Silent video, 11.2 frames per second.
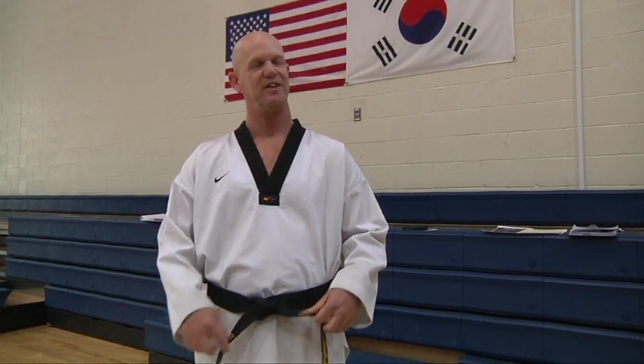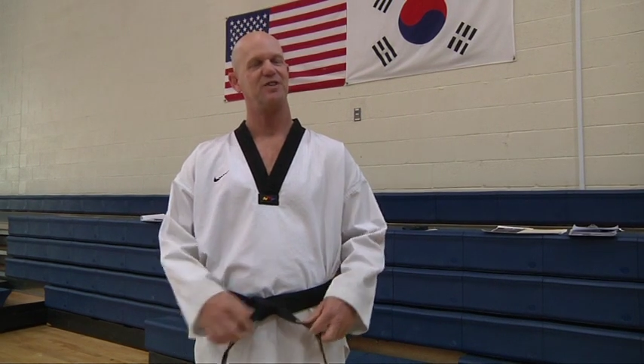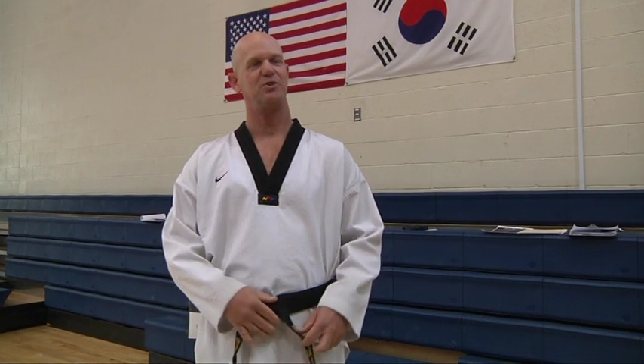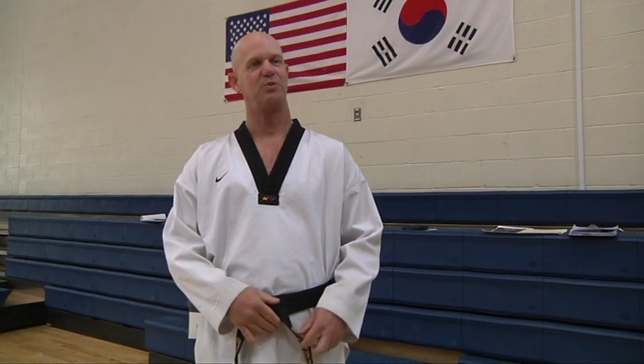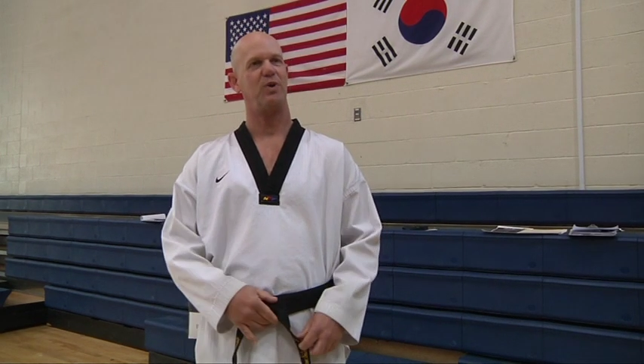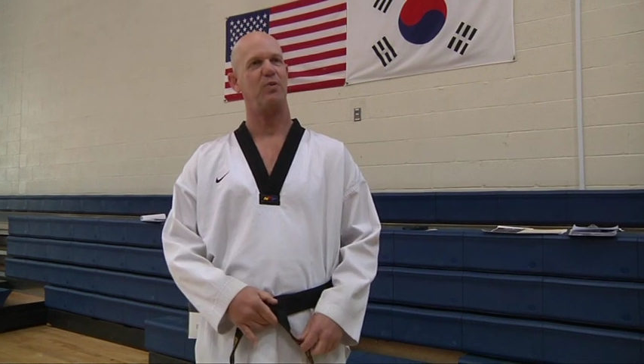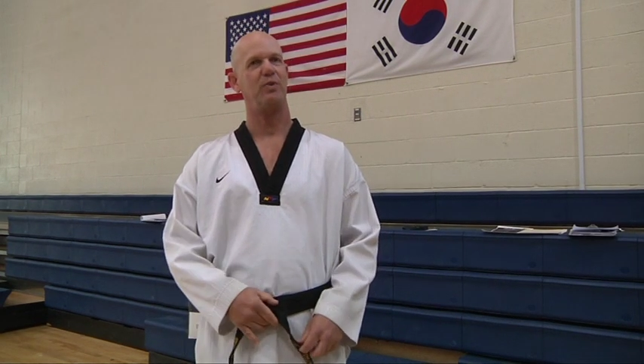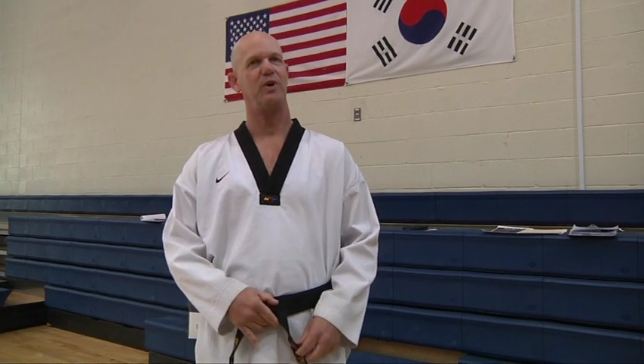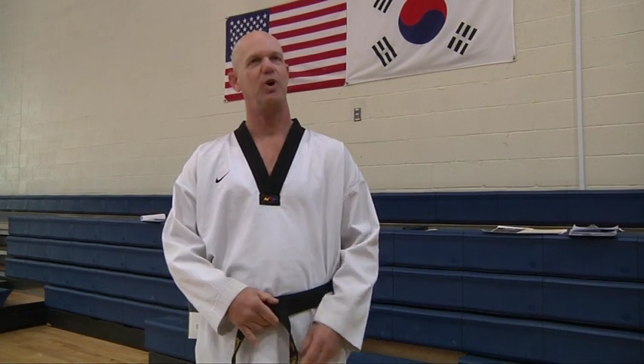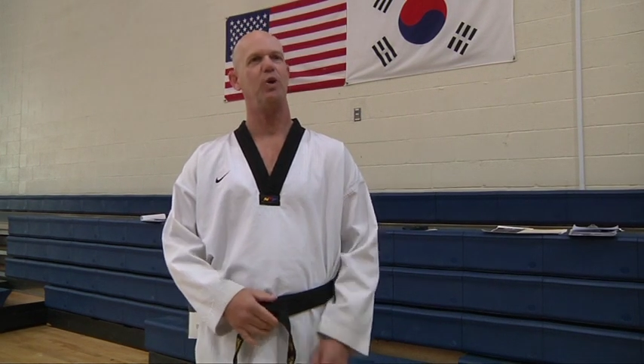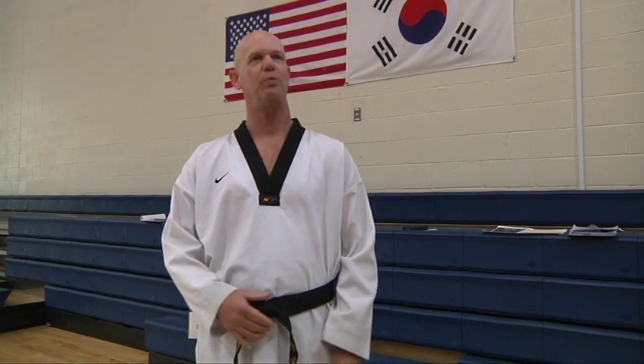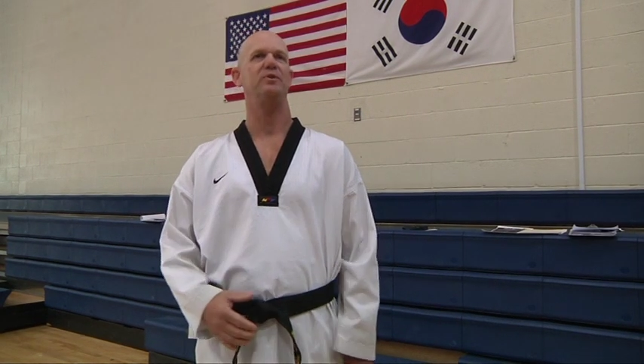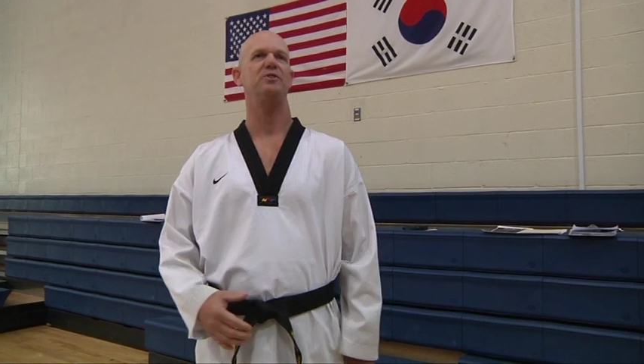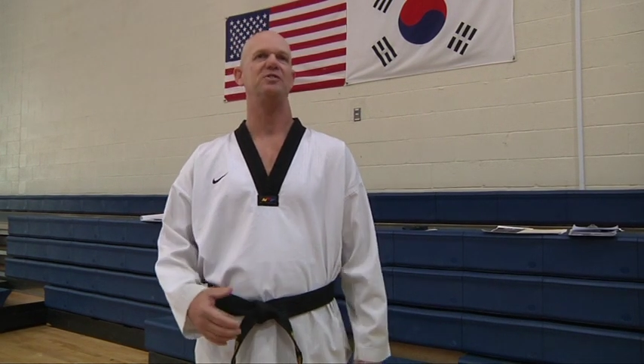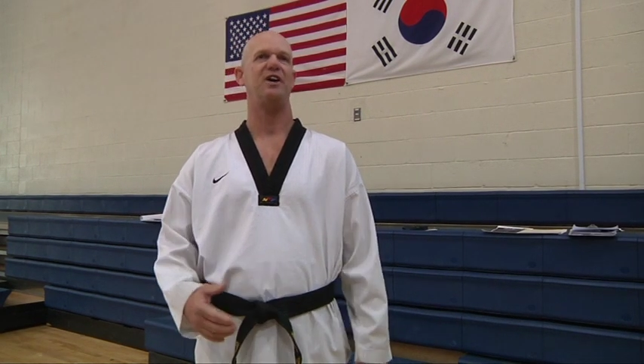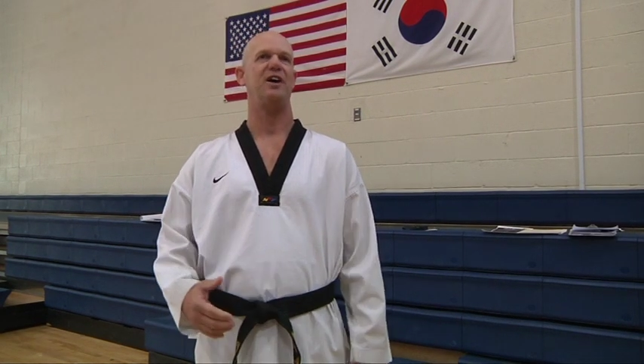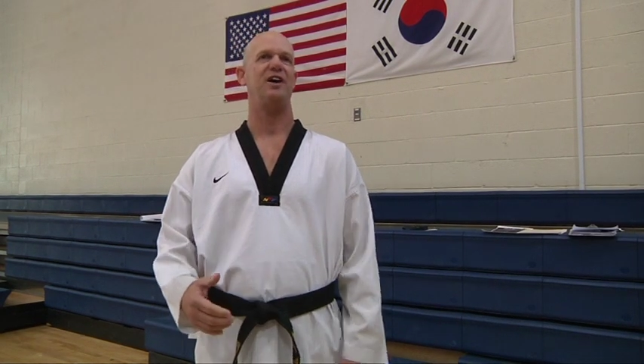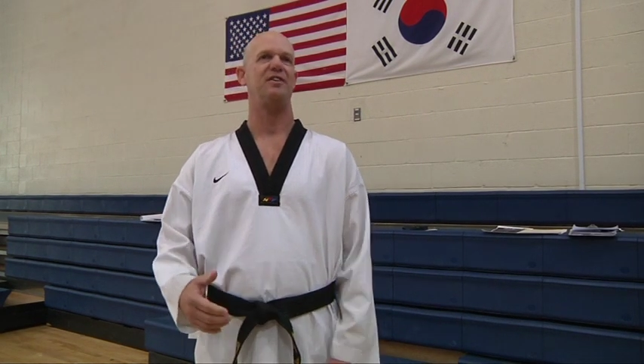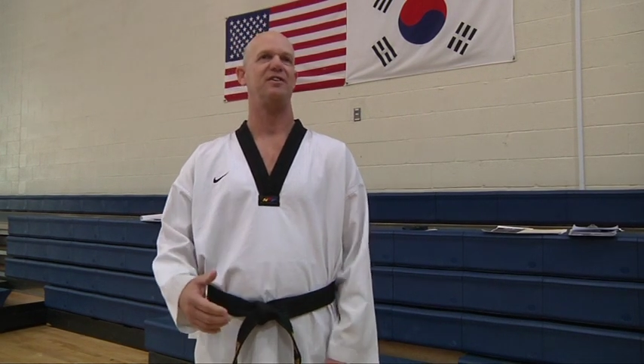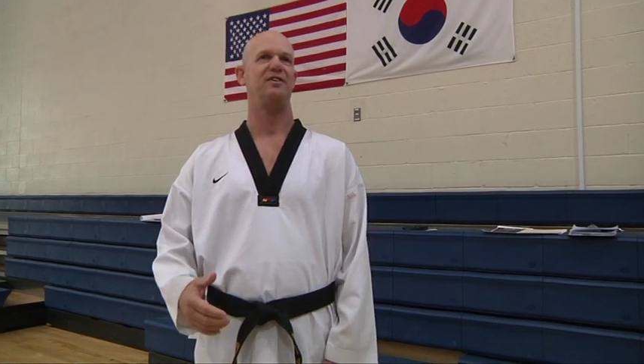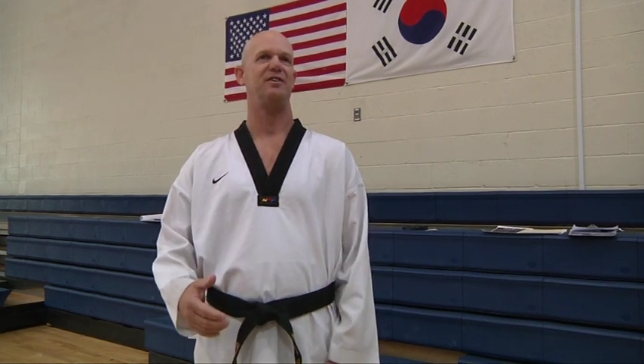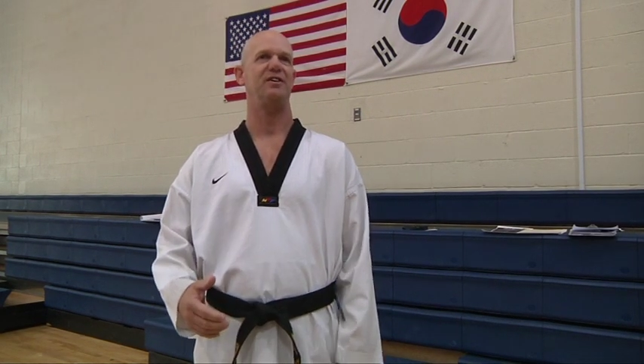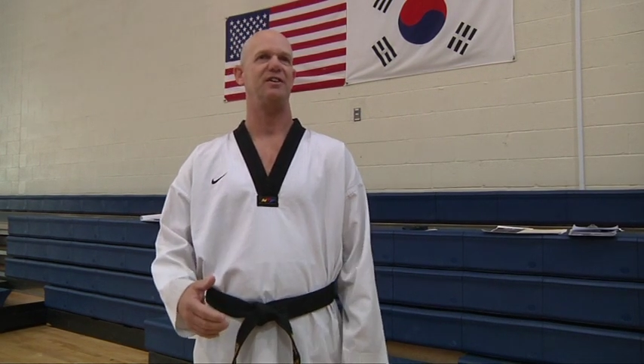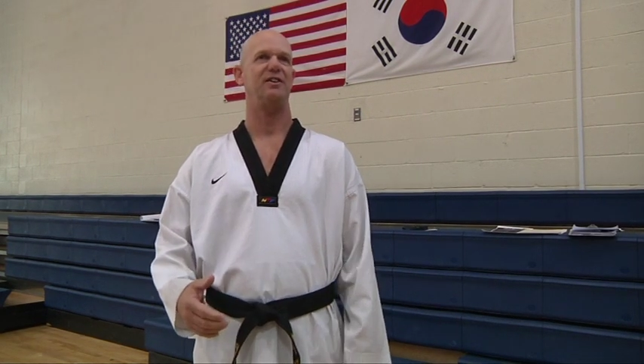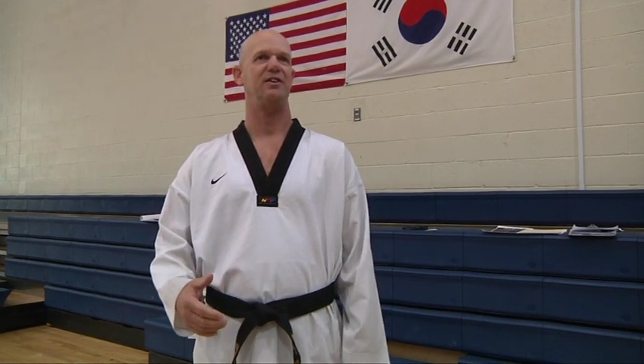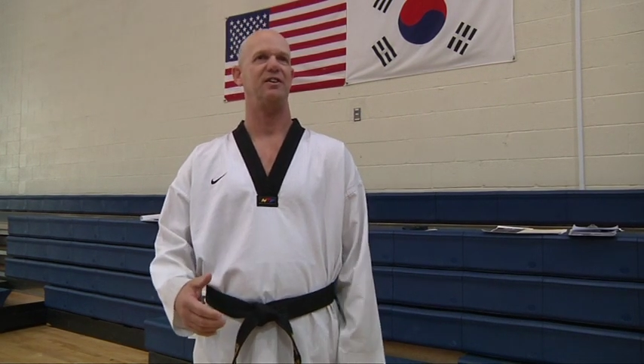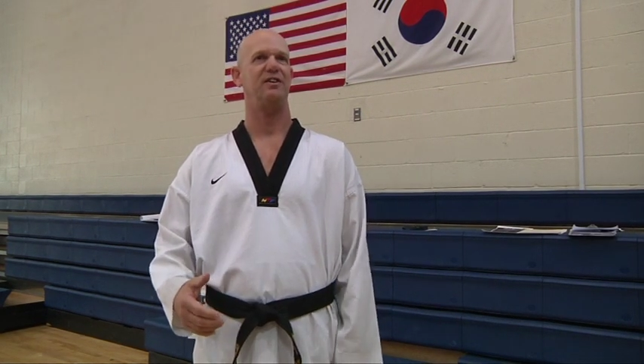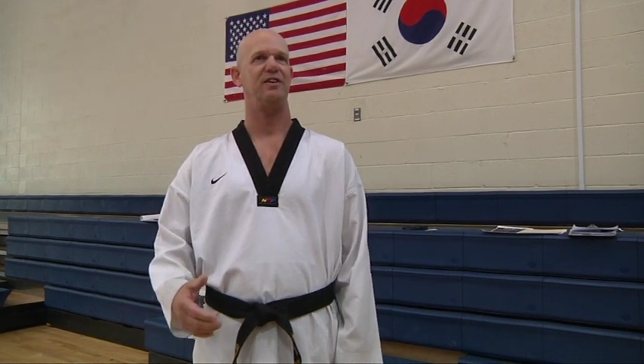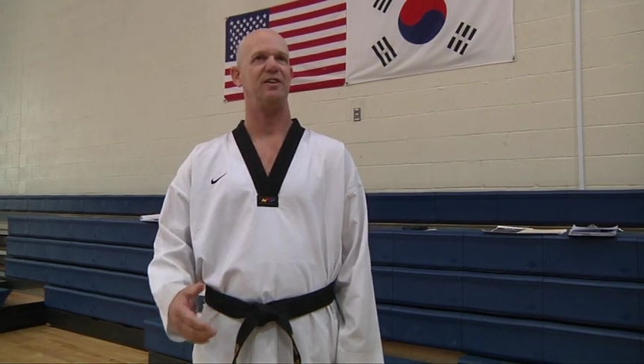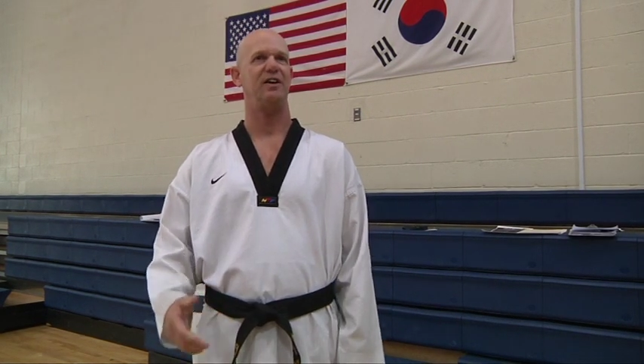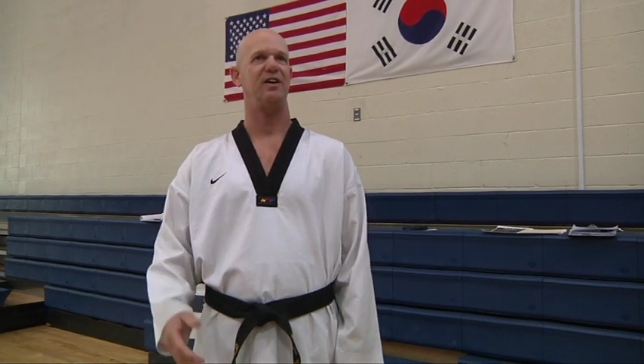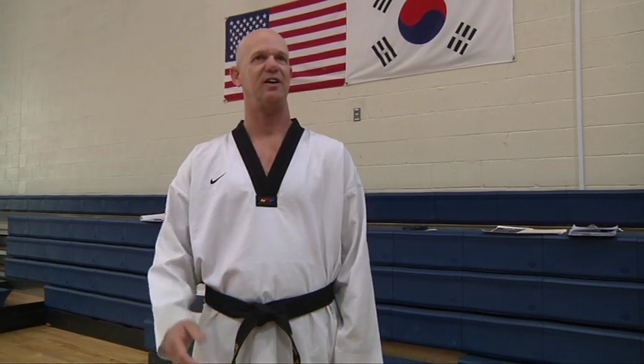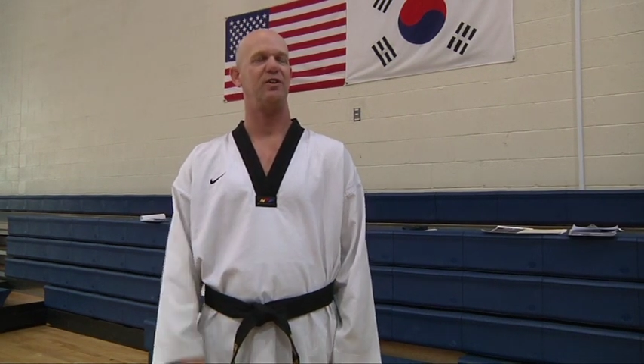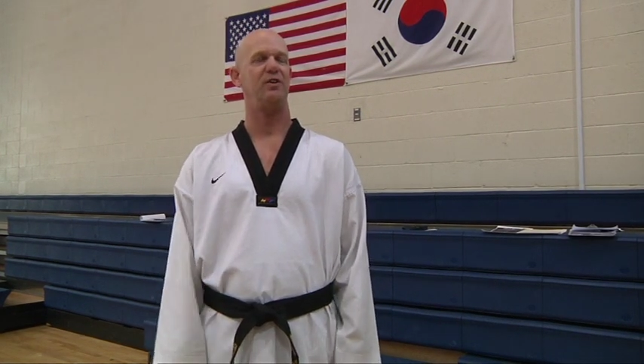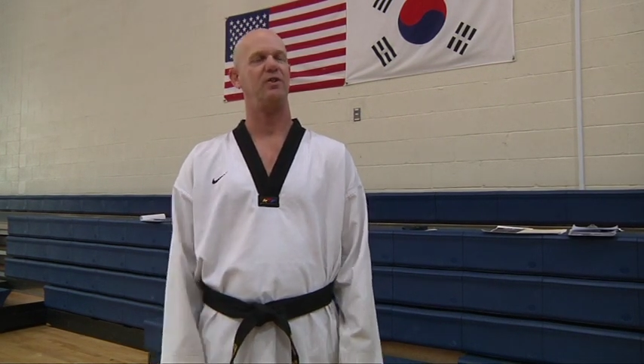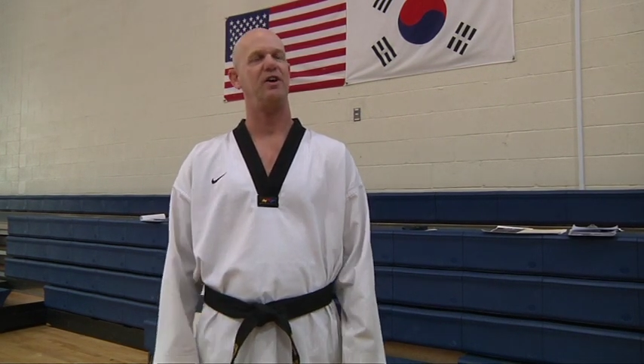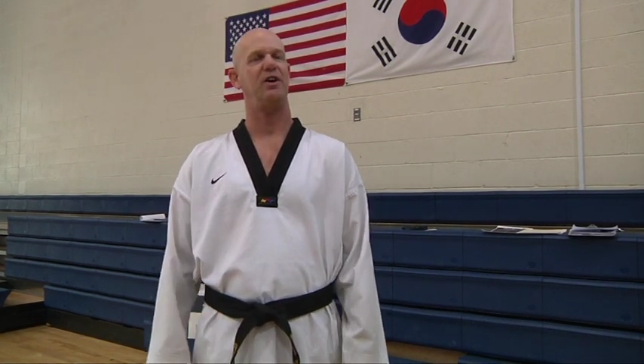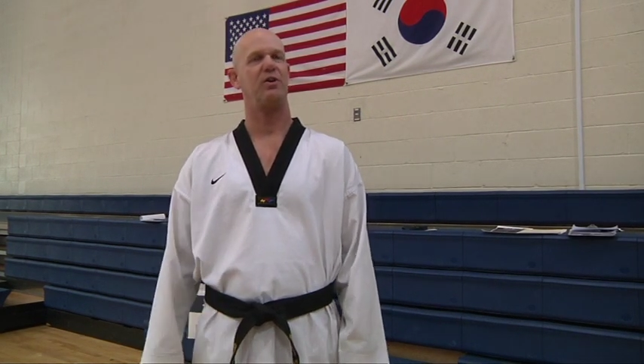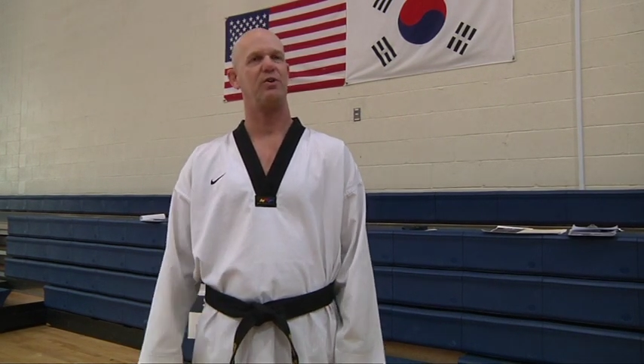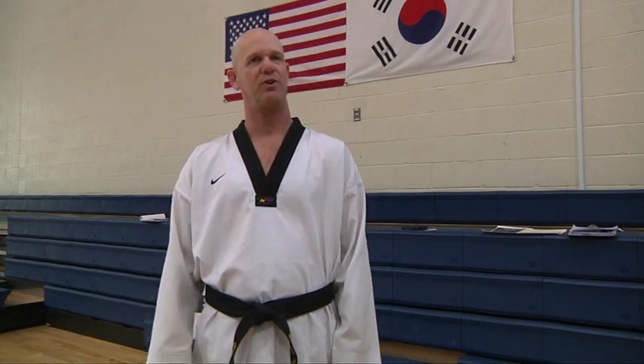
So what we hope is that their,